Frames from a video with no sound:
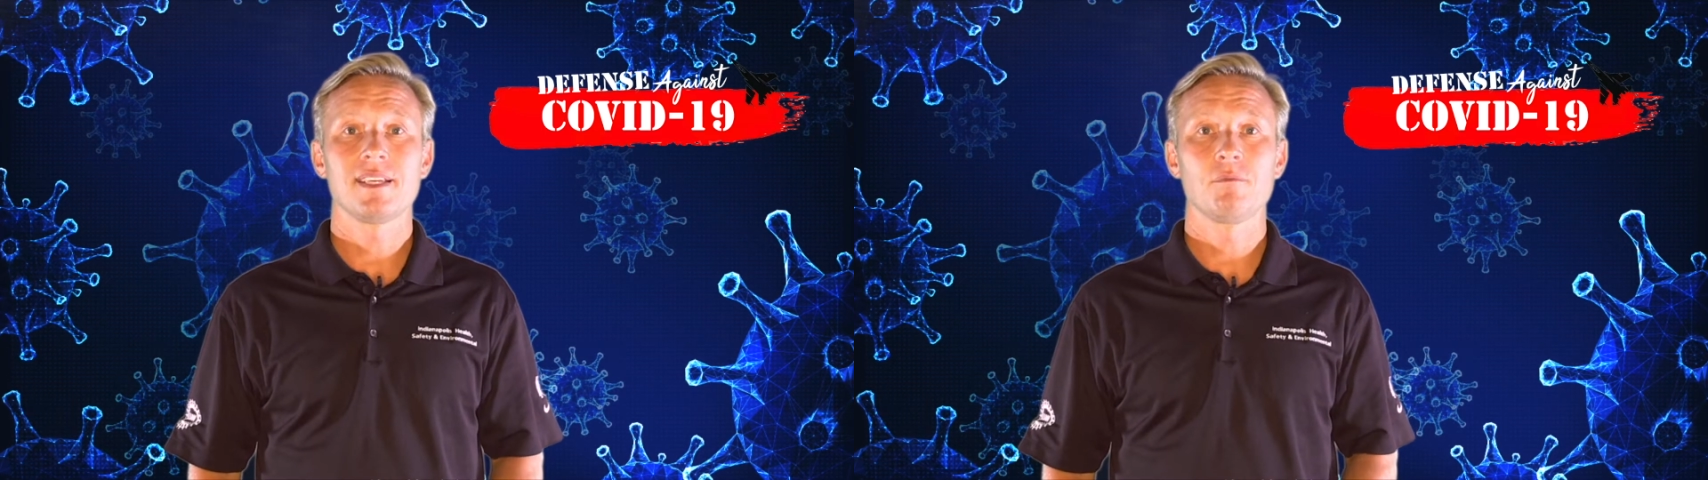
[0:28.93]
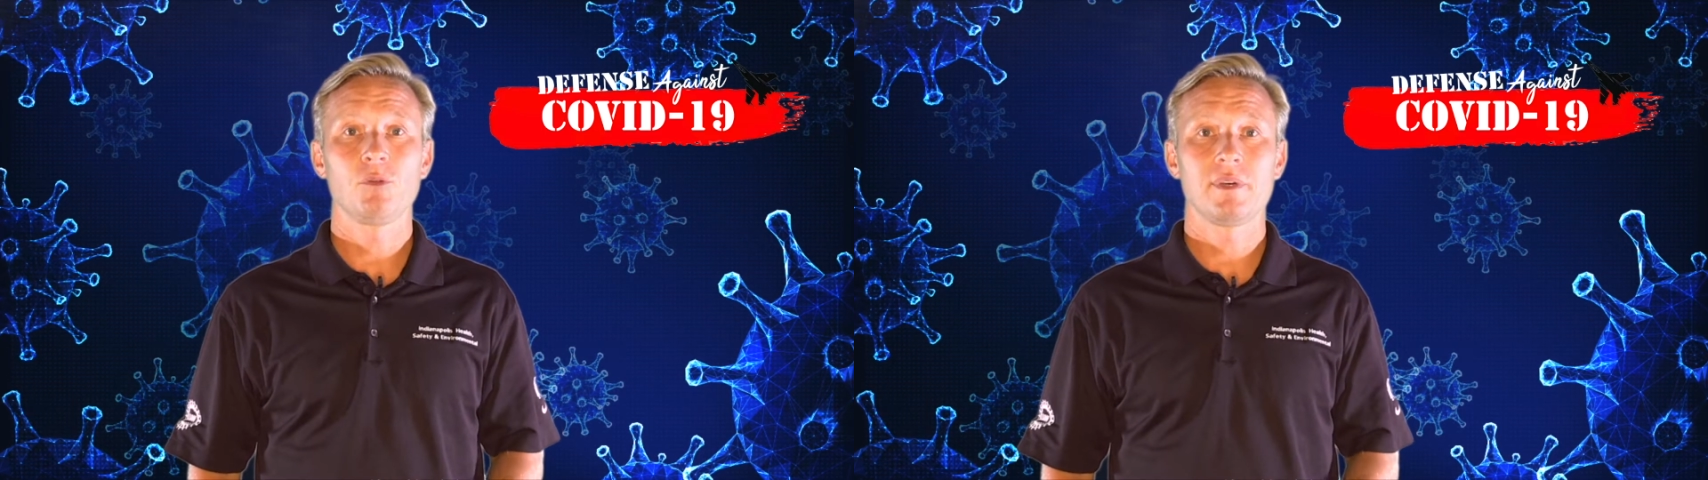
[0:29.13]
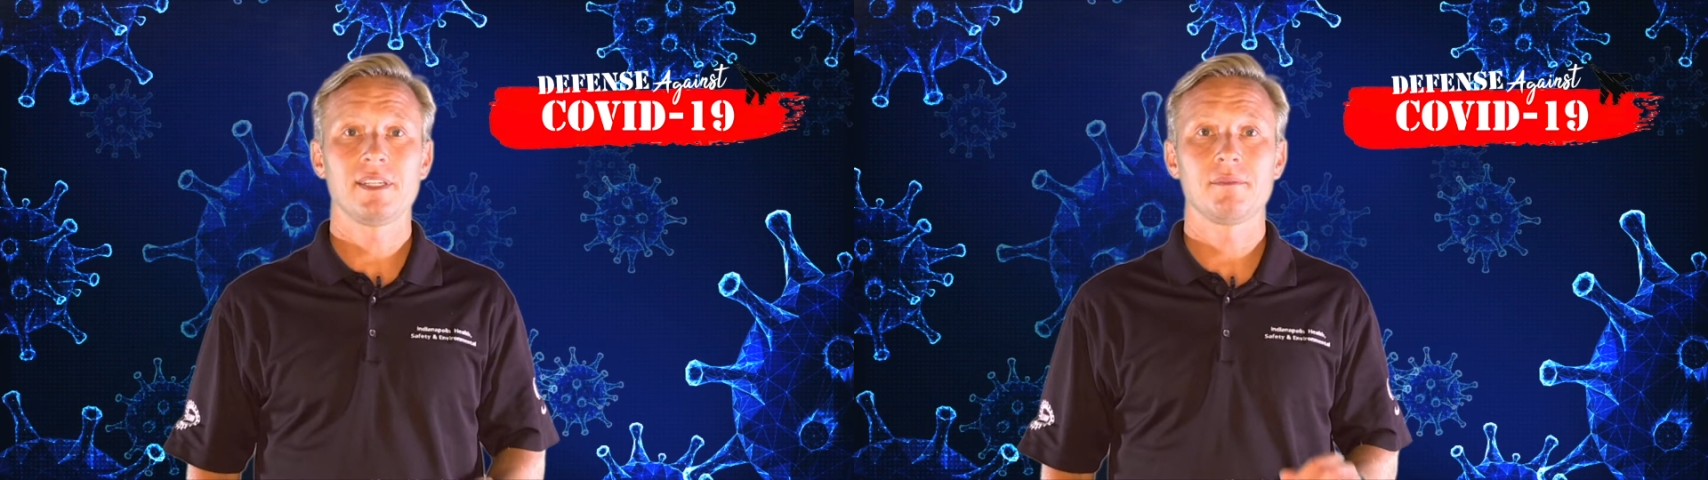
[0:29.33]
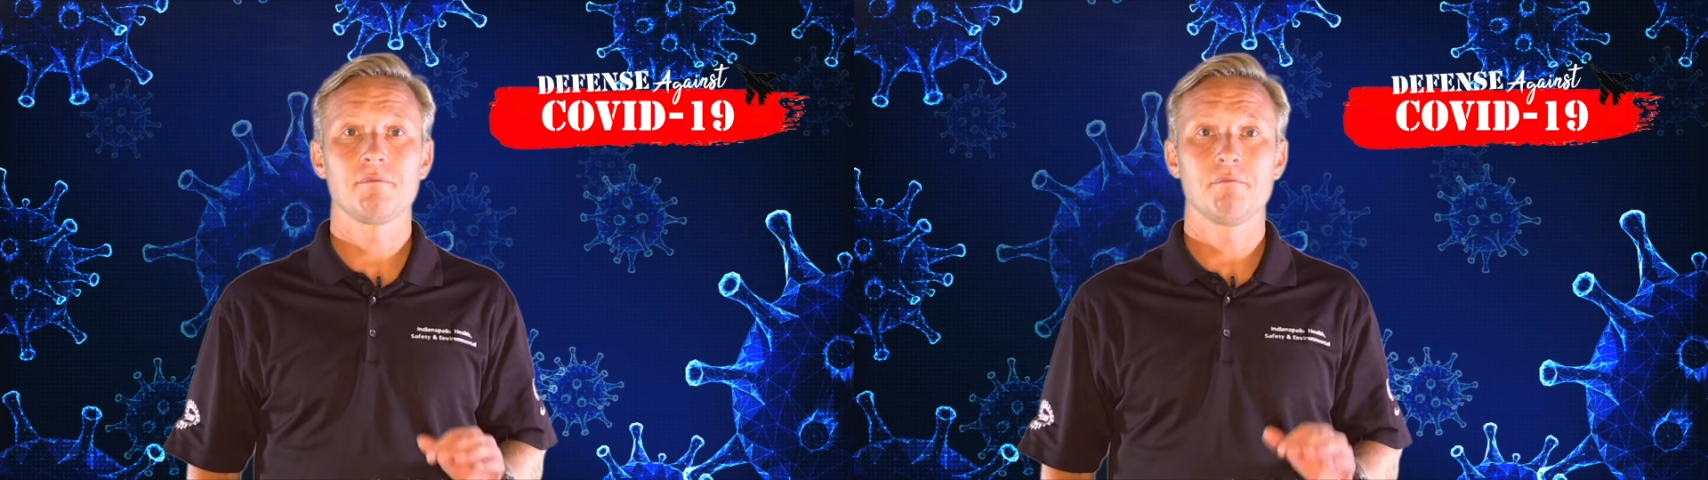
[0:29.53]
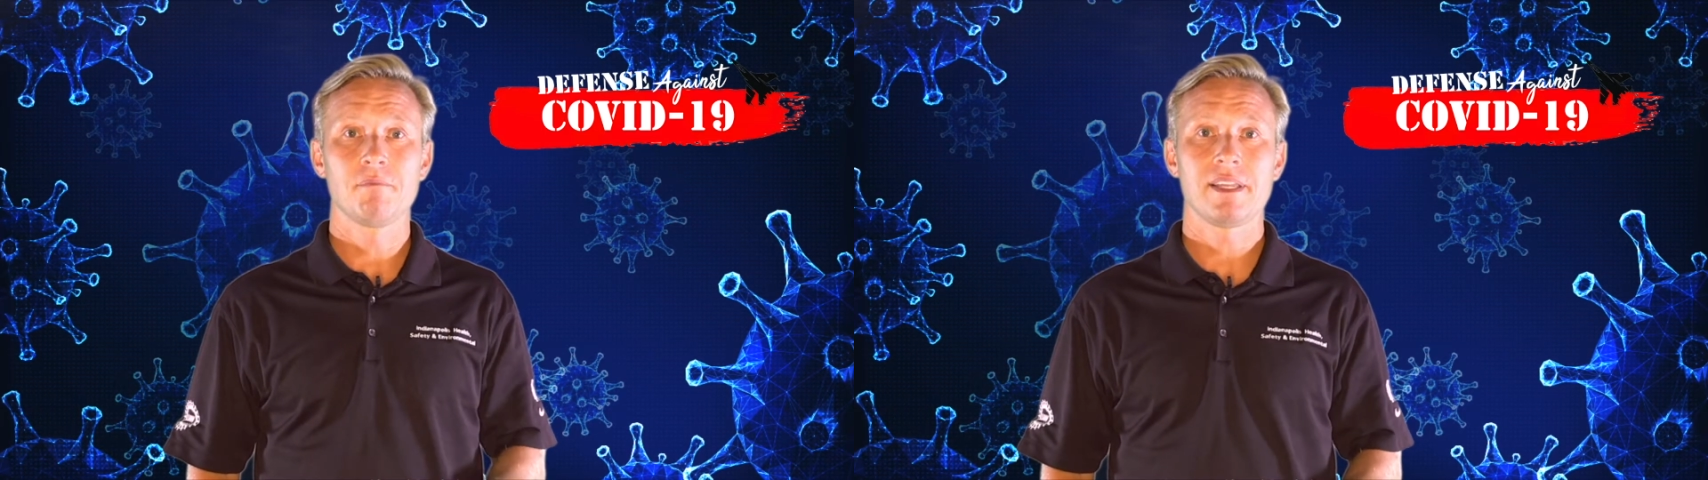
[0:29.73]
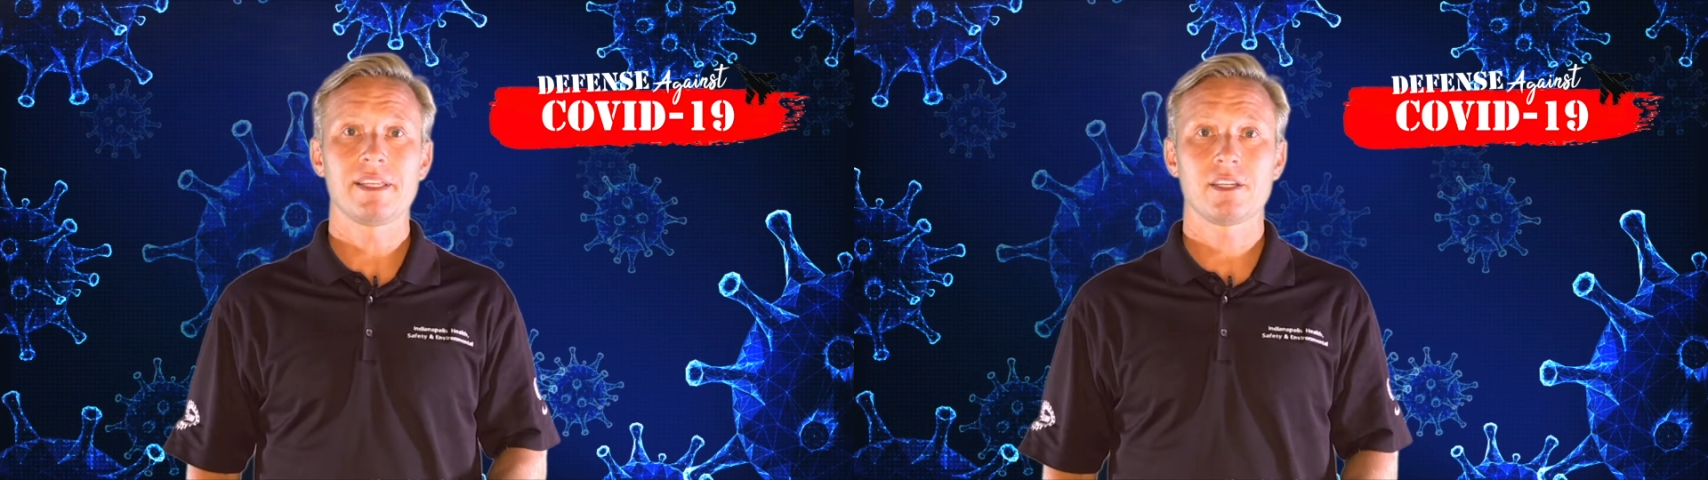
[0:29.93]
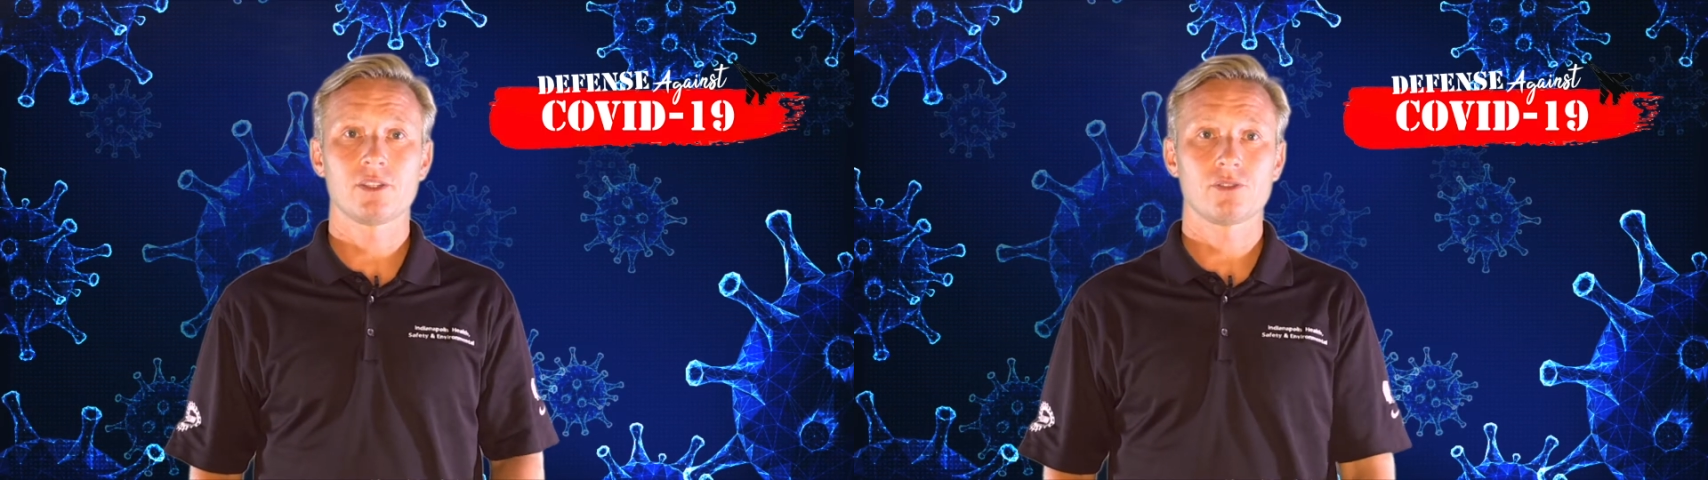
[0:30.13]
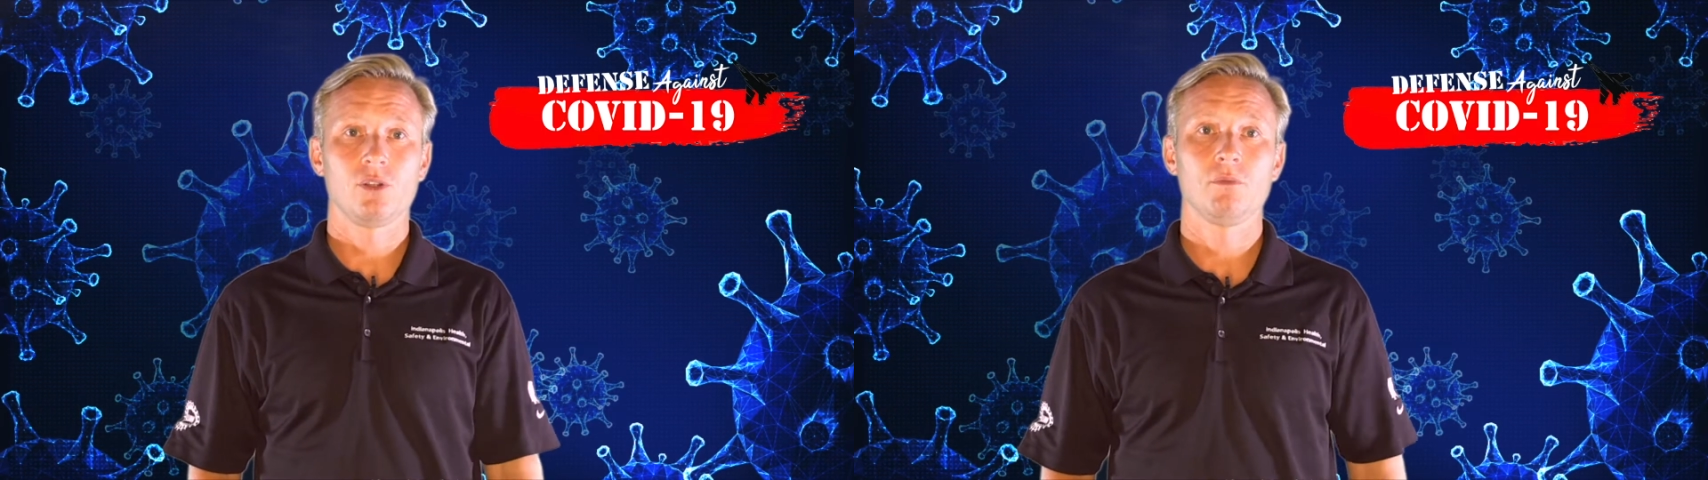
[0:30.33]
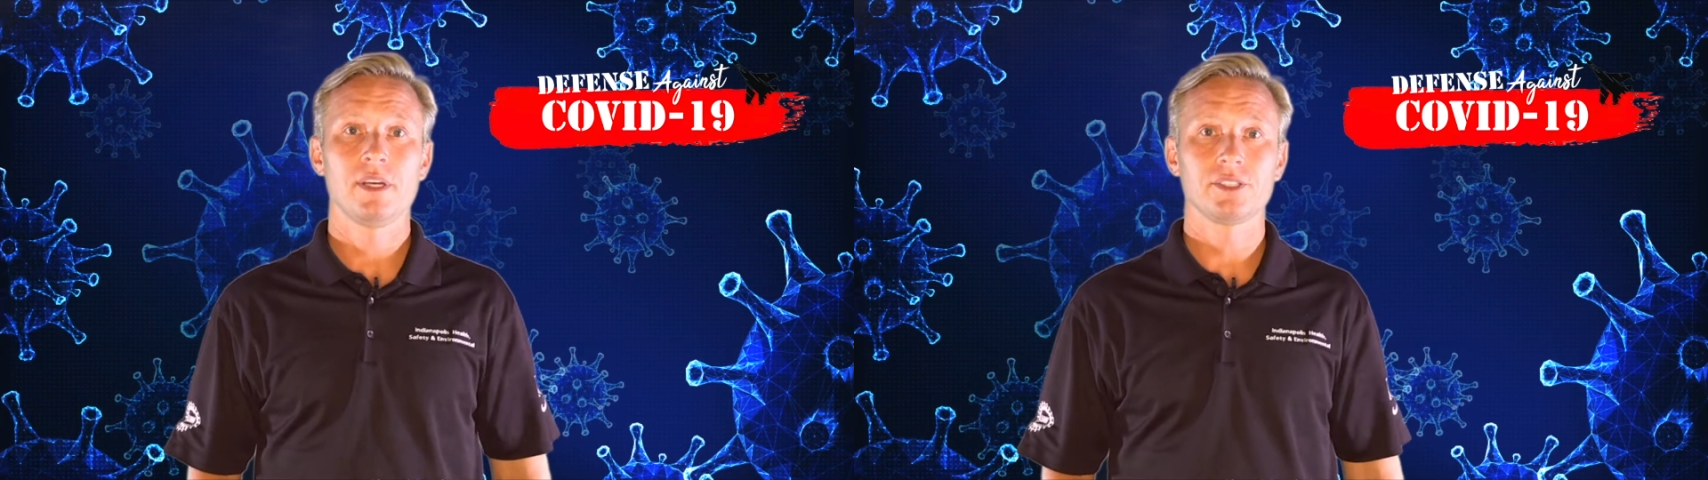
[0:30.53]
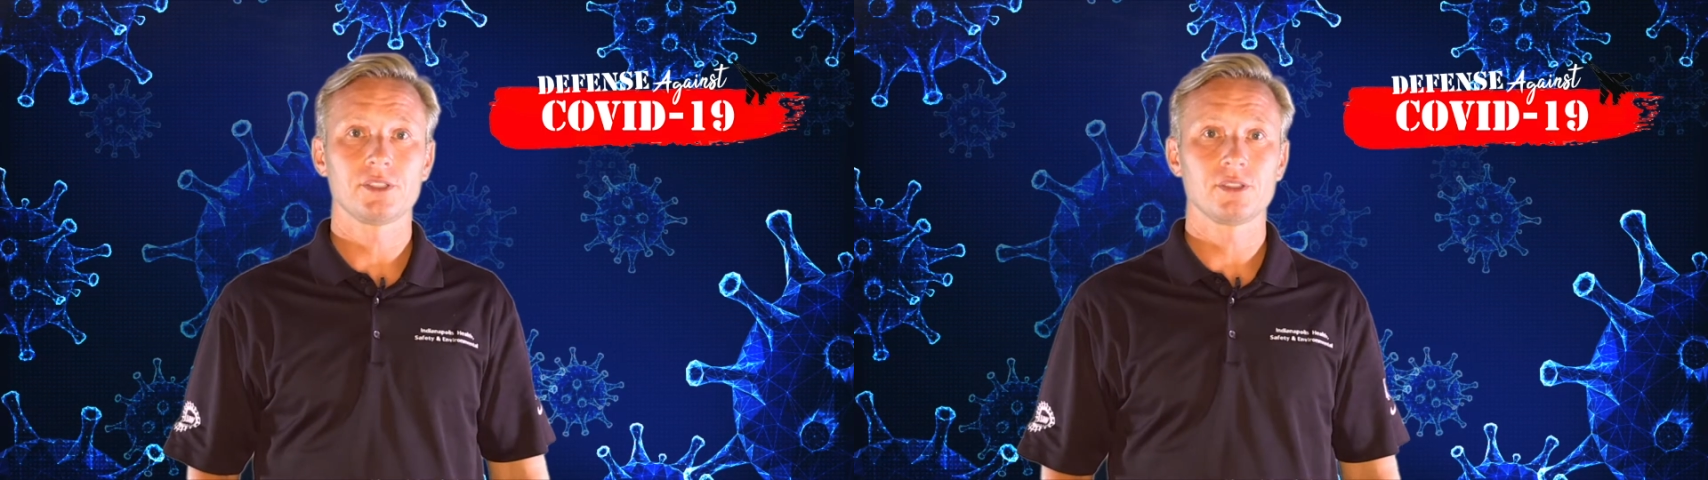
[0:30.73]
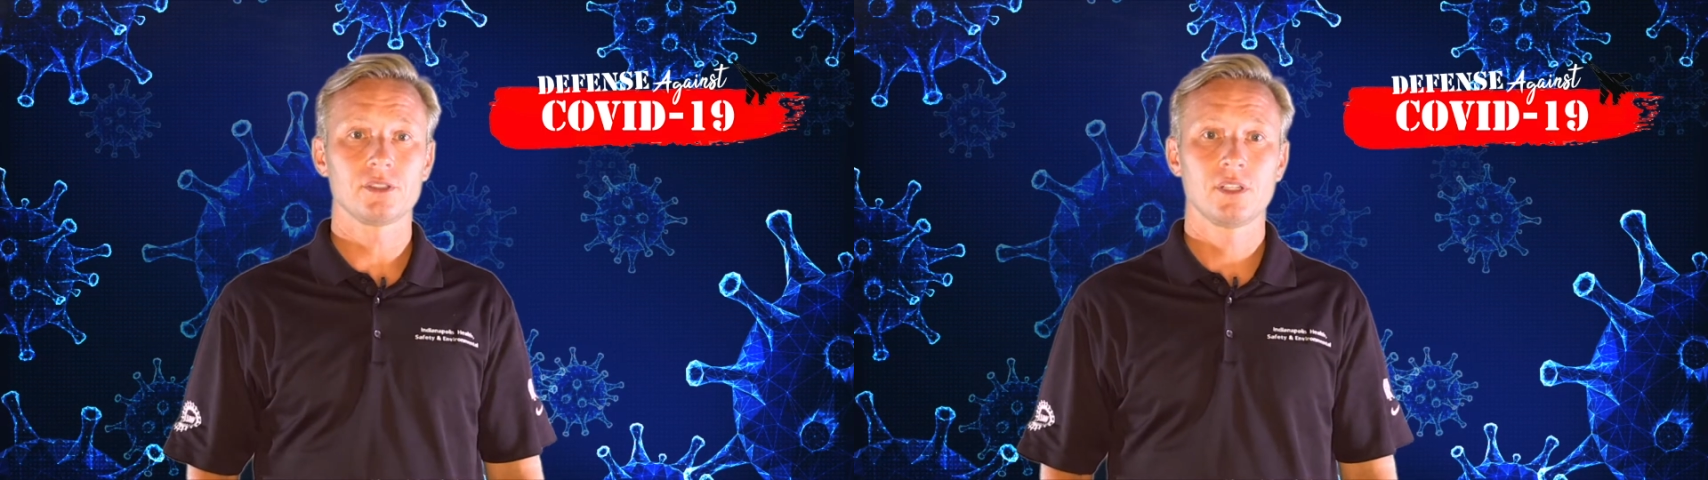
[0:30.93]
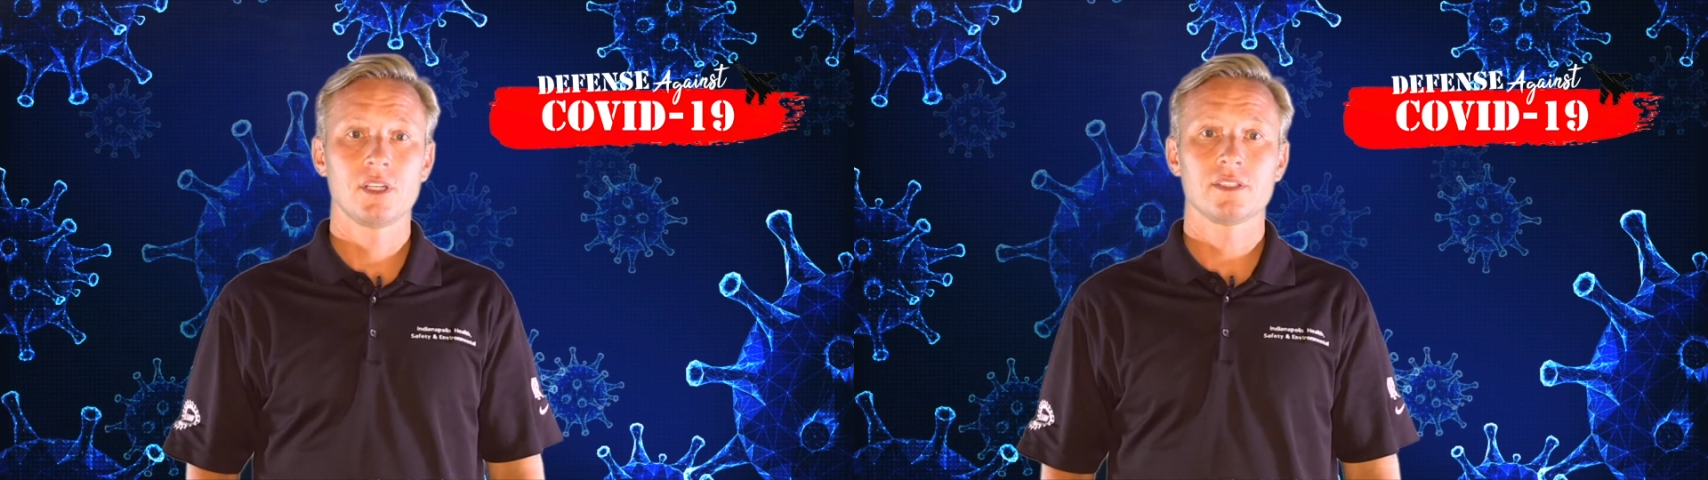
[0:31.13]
implemented many control measures